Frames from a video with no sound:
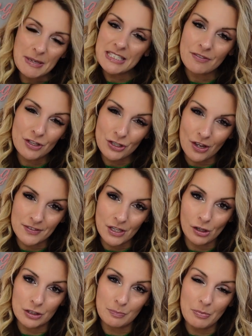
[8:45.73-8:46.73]
piece of the soft
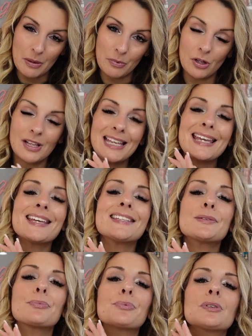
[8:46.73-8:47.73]
skills bubble
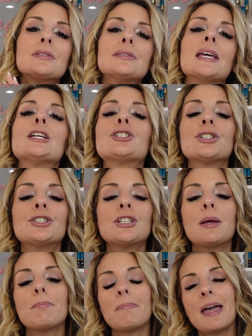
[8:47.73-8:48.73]
is
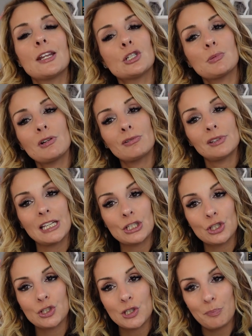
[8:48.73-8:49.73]
relationship management and
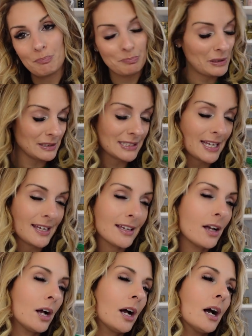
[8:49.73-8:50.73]
relationship building.
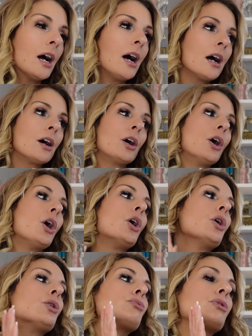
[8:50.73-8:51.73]

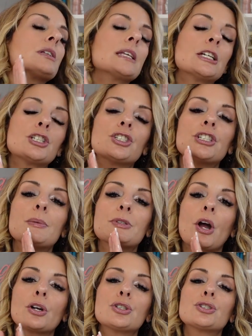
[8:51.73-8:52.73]
Relationships
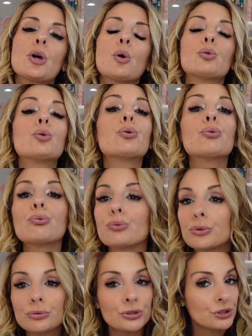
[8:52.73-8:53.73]
are so
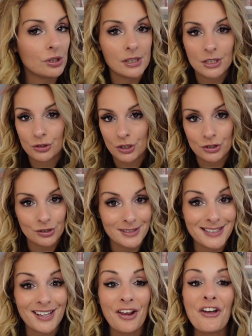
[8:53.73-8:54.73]
crucial in instructional
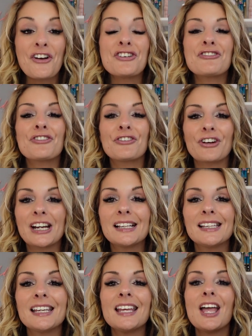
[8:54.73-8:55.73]
design.
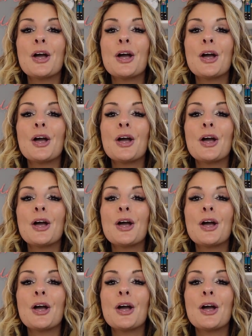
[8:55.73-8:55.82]
Frankly,